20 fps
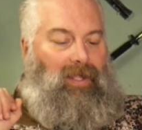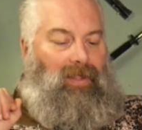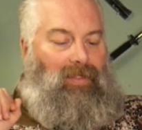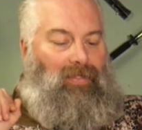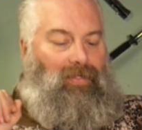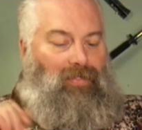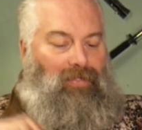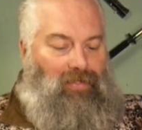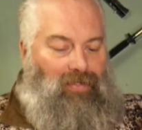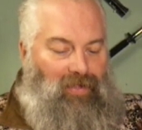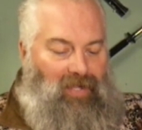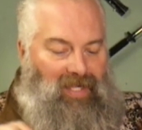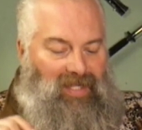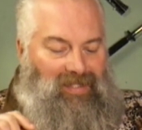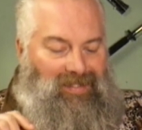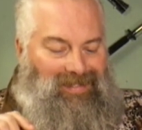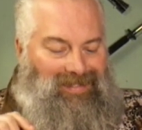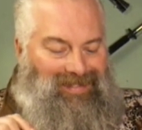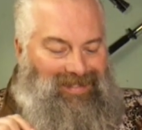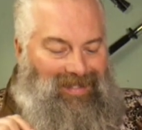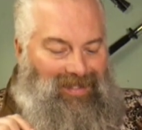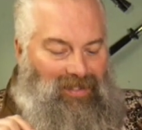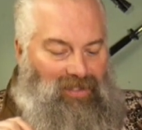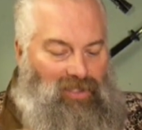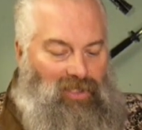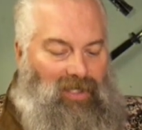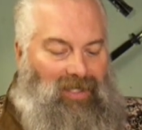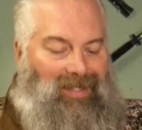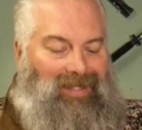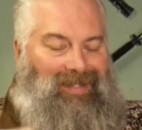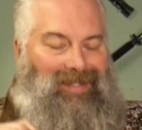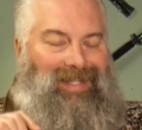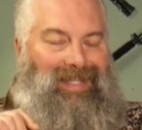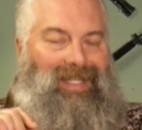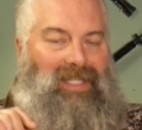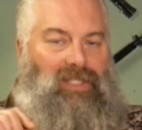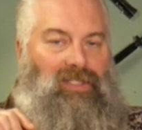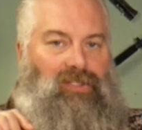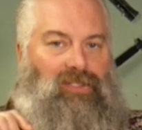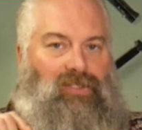This gun
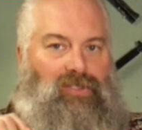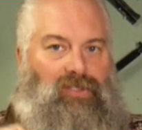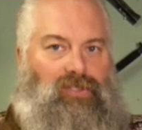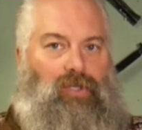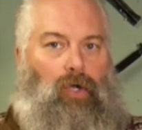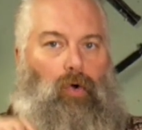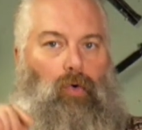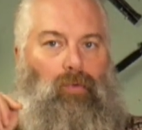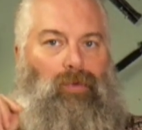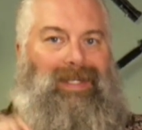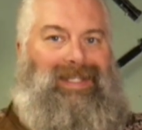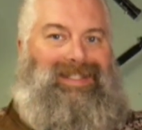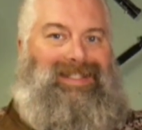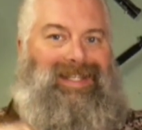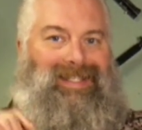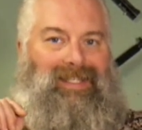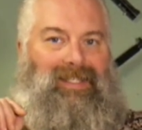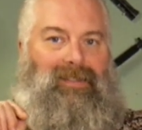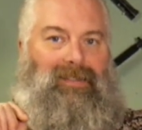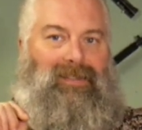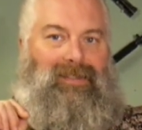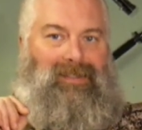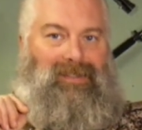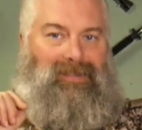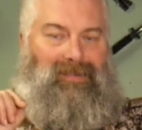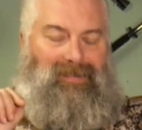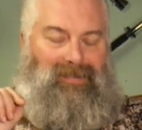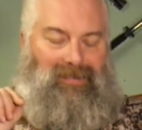is so ridiculously